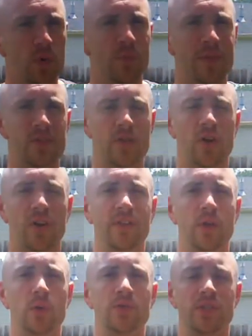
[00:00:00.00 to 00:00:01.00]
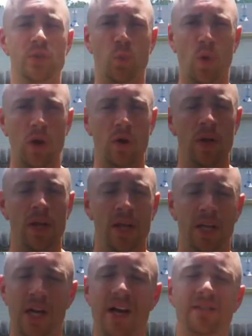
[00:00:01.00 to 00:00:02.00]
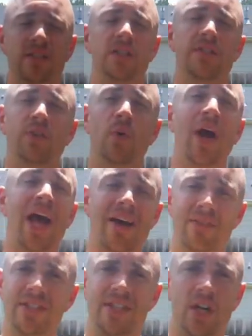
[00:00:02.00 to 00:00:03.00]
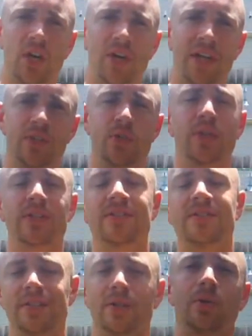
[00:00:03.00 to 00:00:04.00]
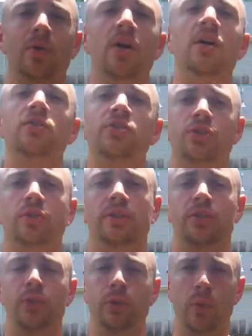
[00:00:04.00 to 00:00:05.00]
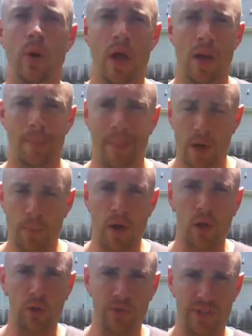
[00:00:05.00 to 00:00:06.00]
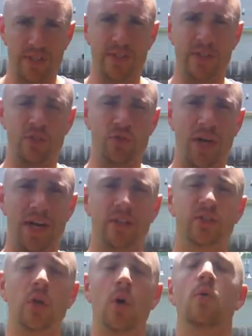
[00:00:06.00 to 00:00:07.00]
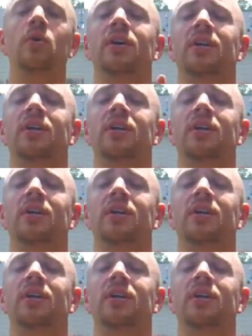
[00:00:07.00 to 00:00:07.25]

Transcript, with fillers: movements are in those as well. Now, obviously, if you don't have a TRX, you can still certainly do metabolic resistance training. So I want